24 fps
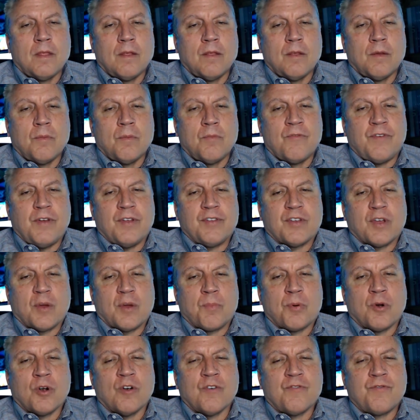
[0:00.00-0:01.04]
Facing a
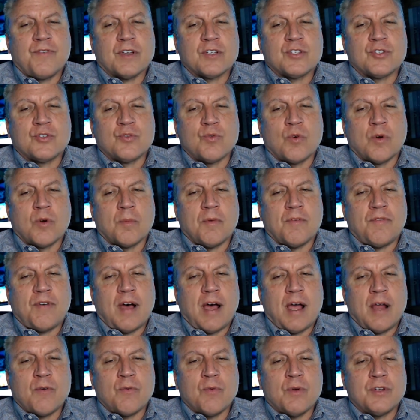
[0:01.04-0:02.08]
perfect storm of
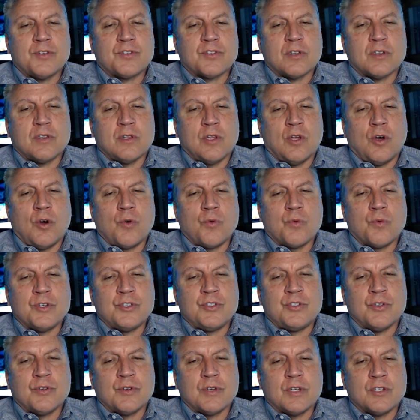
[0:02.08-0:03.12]
high risk, low
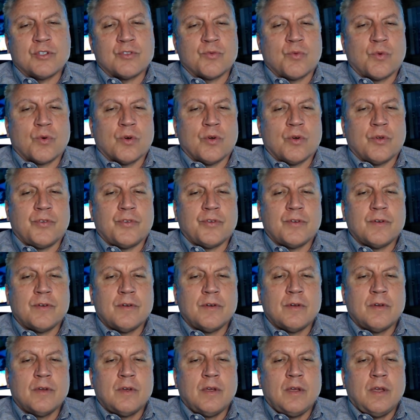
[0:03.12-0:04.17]
resilience world.
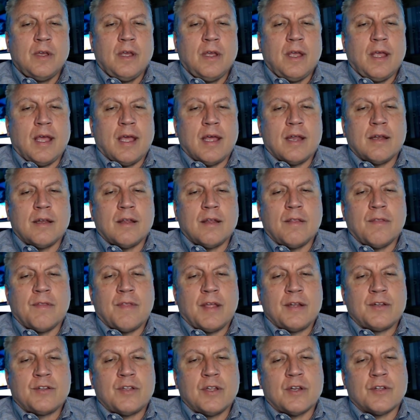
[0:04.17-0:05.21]
And
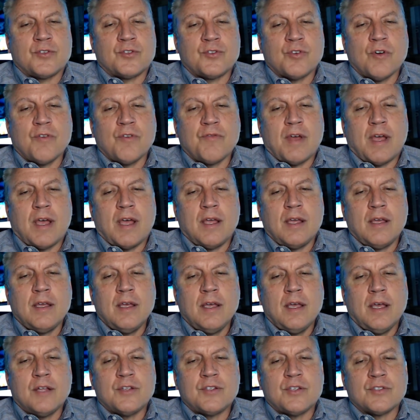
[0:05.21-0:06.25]
they did a survey.
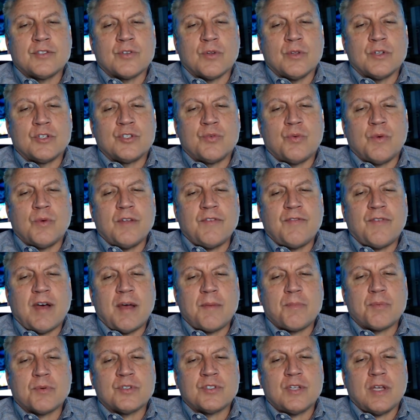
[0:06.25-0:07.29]
It says only
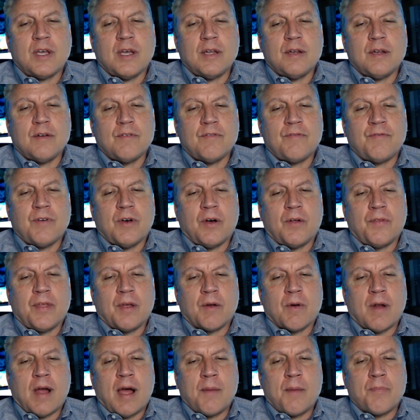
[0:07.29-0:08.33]
25% felt
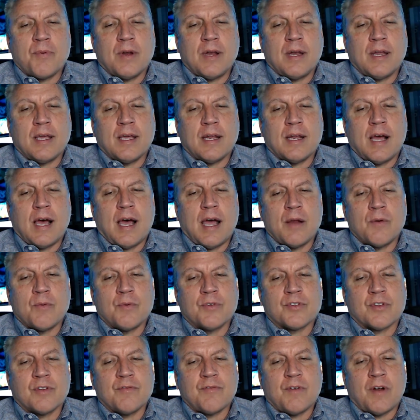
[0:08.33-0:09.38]
they were operating in a high
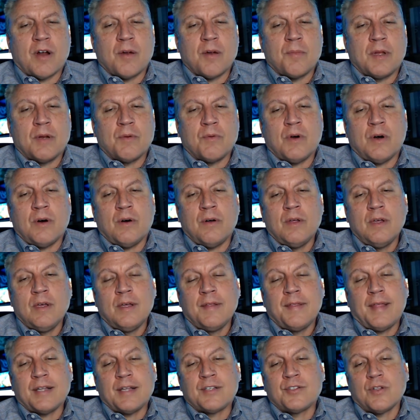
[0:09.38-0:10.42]
risk environment. Well,
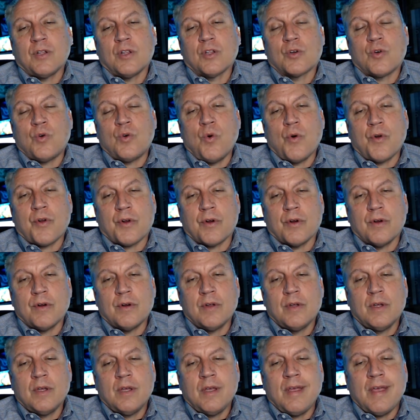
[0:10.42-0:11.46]
that's still a quarter.
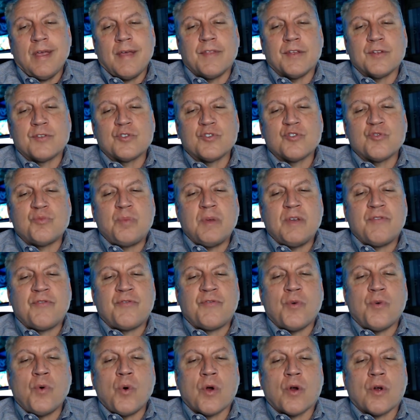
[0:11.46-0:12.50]
This was
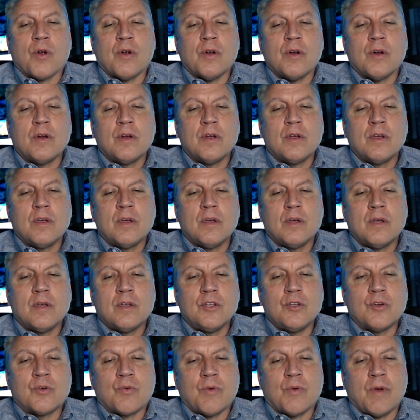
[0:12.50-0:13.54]
before
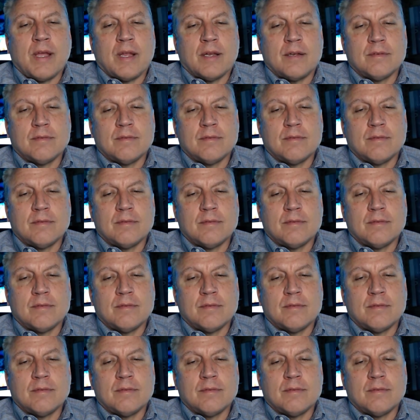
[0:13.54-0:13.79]
Ukraine.